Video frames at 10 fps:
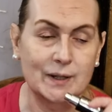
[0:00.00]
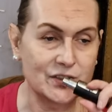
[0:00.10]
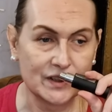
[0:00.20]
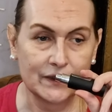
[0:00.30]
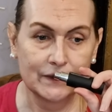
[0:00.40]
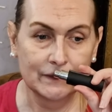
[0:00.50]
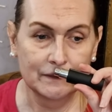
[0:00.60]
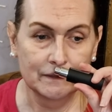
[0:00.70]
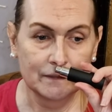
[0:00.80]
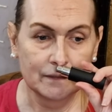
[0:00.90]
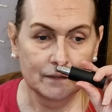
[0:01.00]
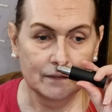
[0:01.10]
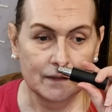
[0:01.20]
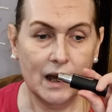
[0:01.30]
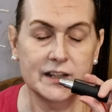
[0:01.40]
which
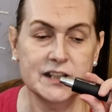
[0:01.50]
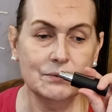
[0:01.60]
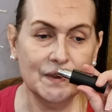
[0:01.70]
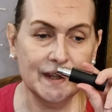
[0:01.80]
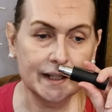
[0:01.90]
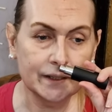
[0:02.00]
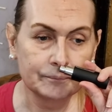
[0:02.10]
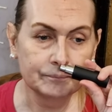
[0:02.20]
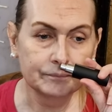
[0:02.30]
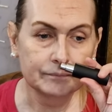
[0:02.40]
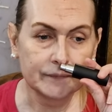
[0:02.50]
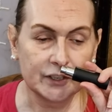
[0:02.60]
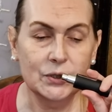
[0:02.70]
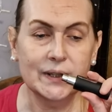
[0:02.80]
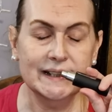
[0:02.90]
I don't think
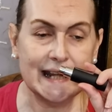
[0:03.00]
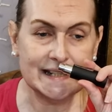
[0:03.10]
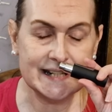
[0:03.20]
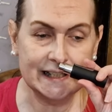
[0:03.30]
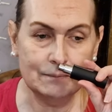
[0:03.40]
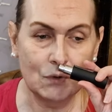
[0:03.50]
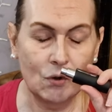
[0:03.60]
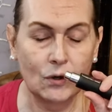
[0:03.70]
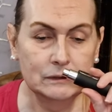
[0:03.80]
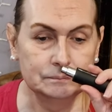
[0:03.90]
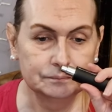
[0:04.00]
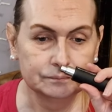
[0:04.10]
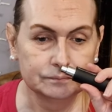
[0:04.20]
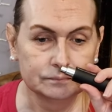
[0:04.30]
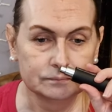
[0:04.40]
you can get any more.
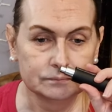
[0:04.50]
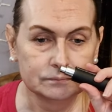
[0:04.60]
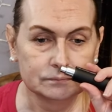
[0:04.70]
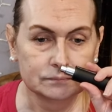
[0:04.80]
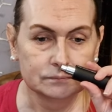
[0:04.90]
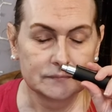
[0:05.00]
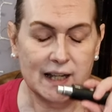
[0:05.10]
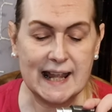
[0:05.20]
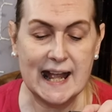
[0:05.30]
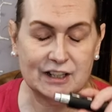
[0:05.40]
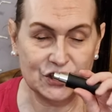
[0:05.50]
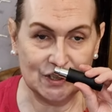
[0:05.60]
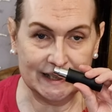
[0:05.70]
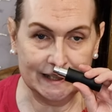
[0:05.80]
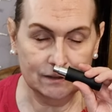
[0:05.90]
I
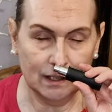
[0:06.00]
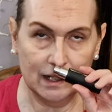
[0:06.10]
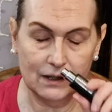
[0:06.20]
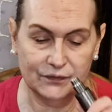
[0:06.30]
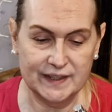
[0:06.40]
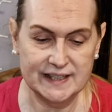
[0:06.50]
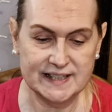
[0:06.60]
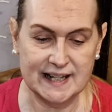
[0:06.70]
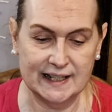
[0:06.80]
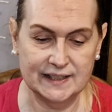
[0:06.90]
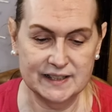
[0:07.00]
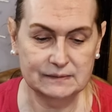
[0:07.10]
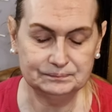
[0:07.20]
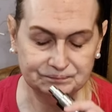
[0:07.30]
actually love this scent.